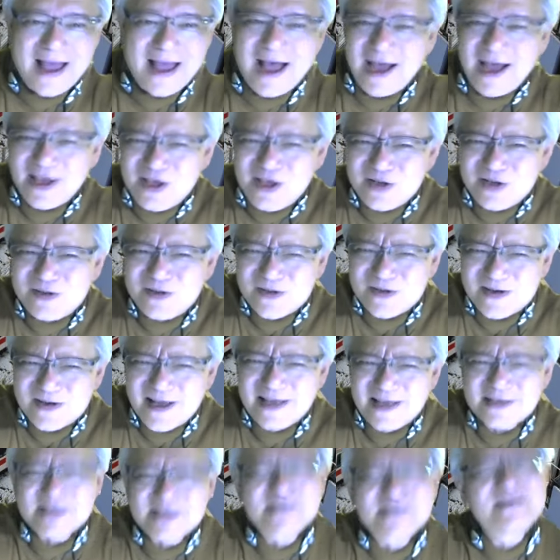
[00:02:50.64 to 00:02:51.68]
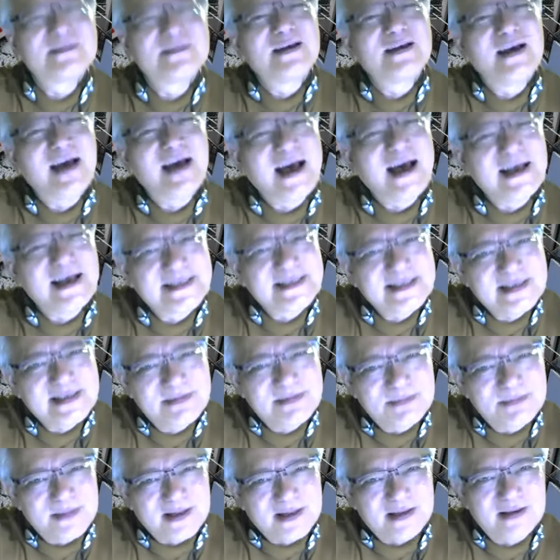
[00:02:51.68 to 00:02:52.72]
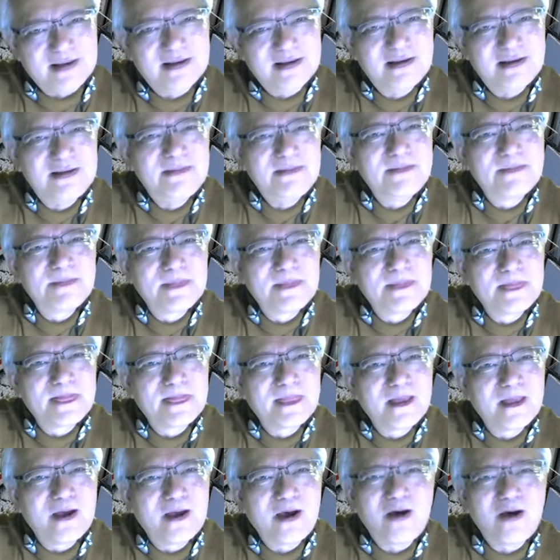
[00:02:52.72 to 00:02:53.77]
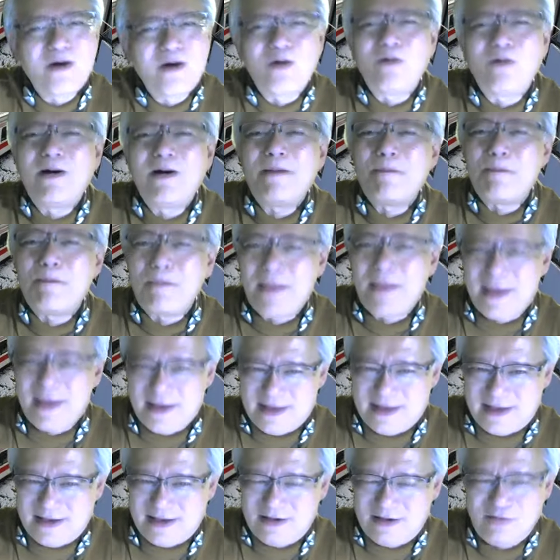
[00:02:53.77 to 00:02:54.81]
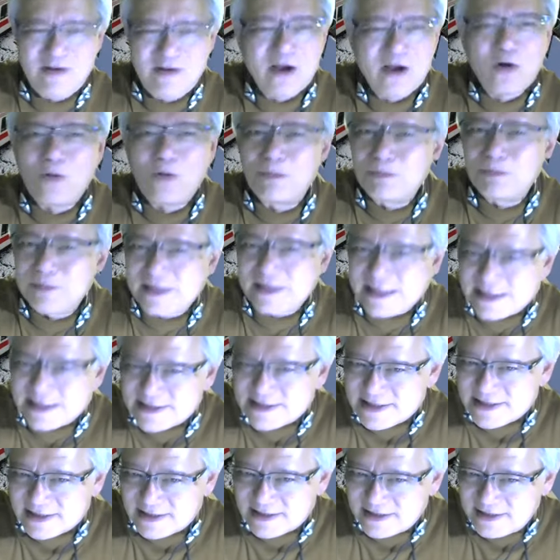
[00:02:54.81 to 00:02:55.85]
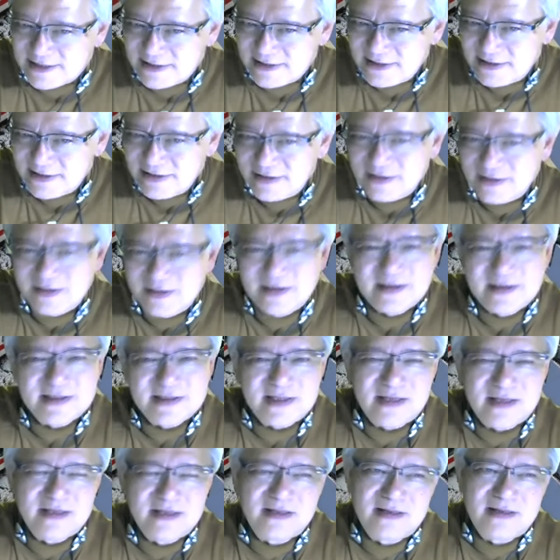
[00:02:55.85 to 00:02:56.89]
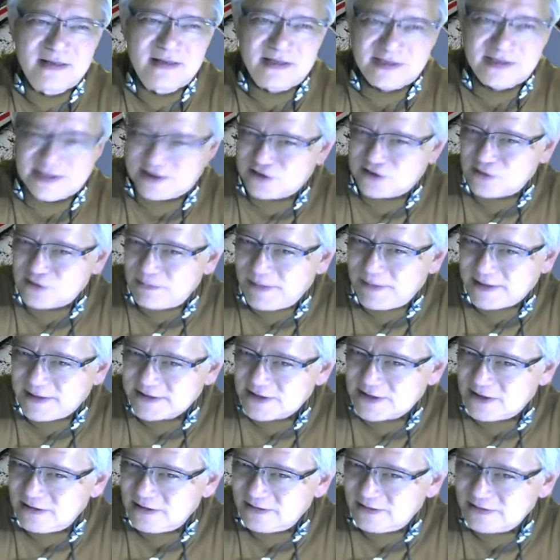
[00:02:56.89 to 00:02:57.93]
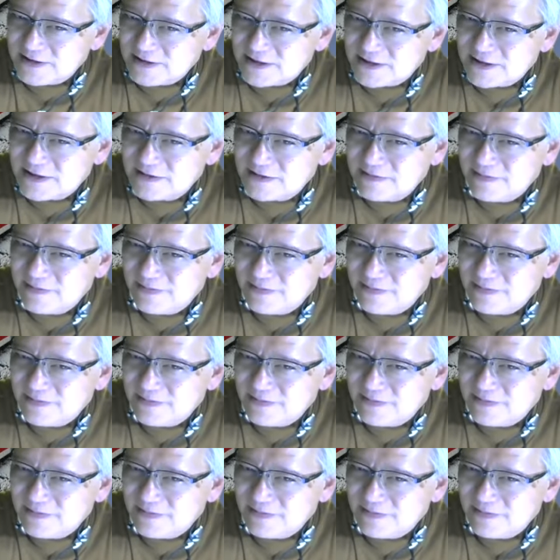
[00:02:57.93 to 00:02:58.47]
are you good at assembling or making or completing the jigsaw puzzles?